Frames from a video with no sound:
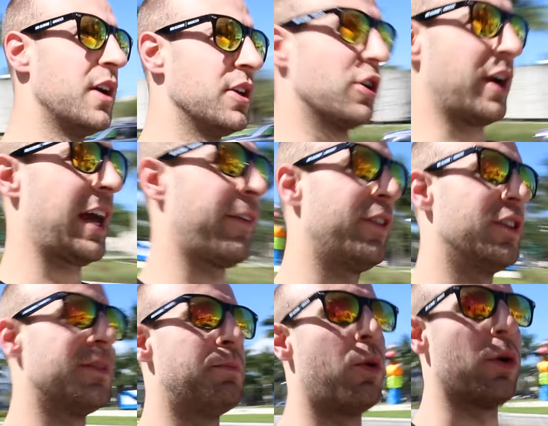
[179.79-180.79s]
So I kind of feel
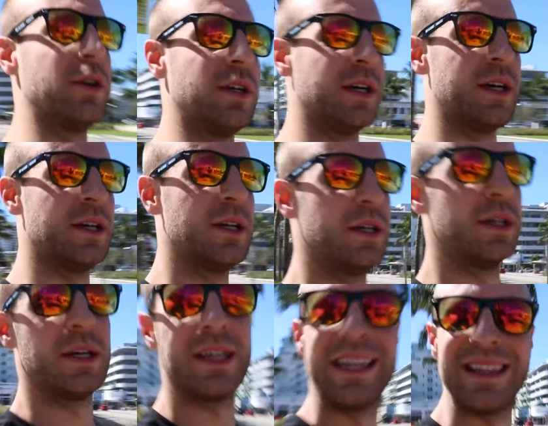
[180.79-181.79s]
it's important to
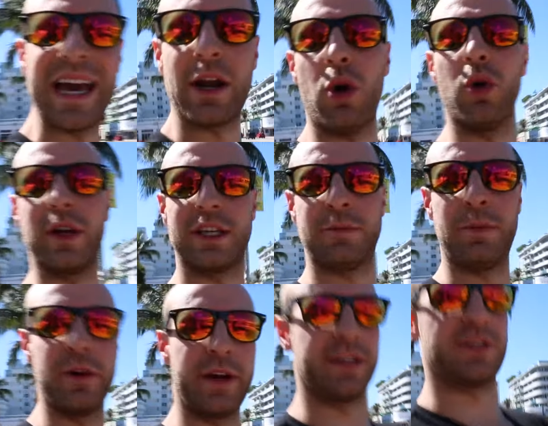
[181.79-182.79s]
get that whole
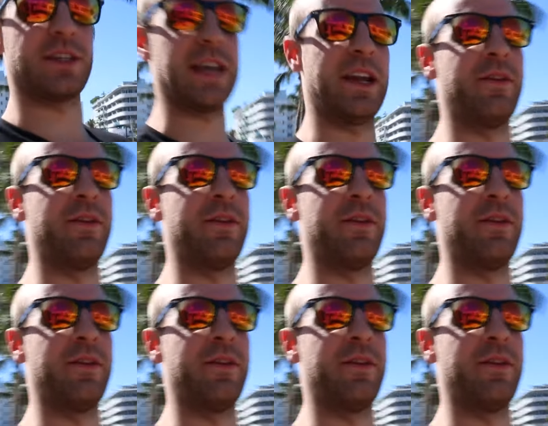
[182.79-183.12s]
experience, just kind